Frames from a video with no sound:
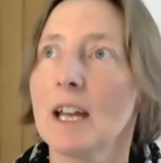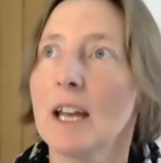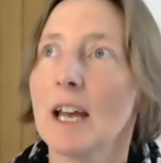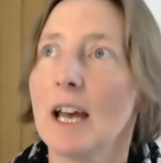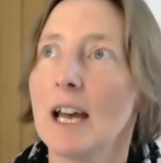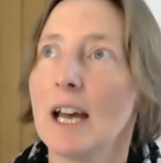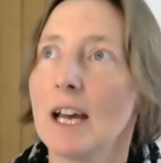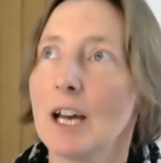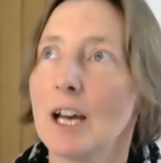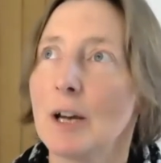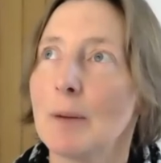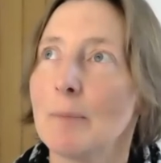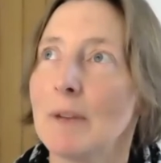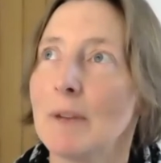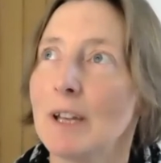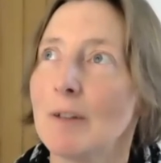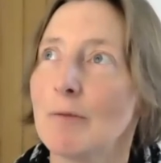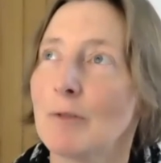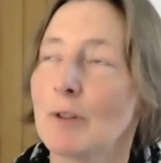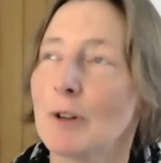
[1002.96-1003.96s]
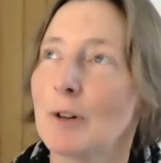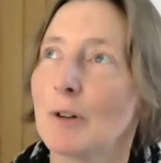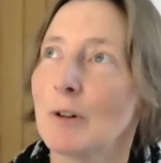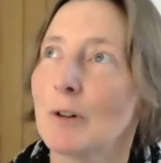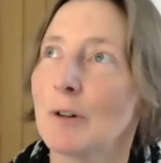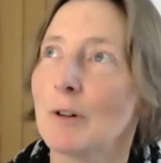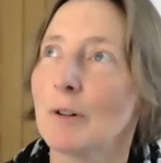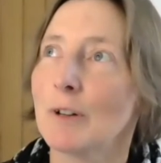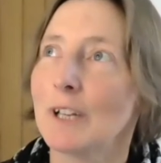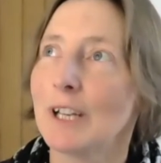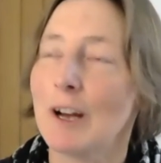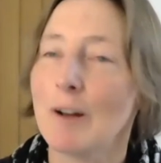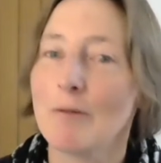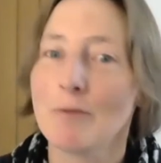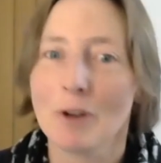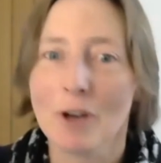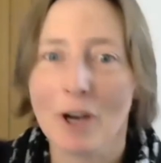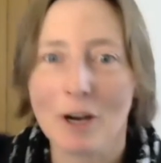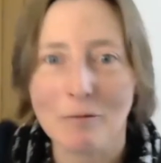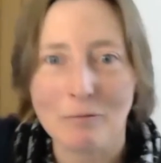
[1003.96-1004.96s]
if you're
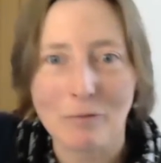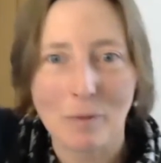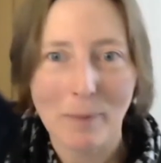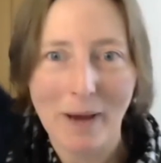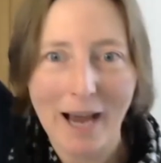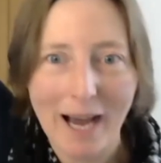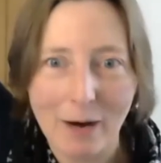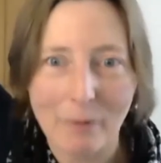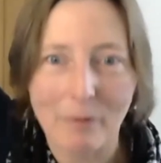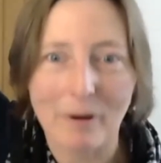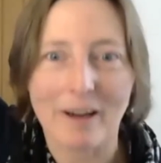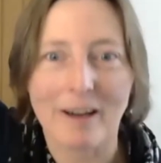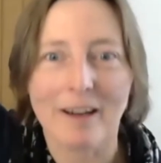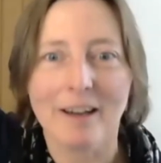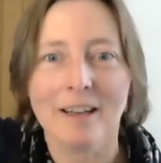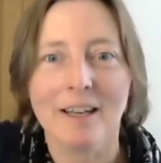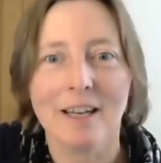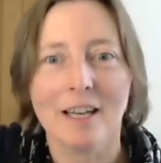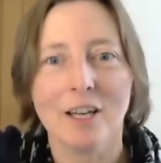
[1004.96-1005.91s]
going for power,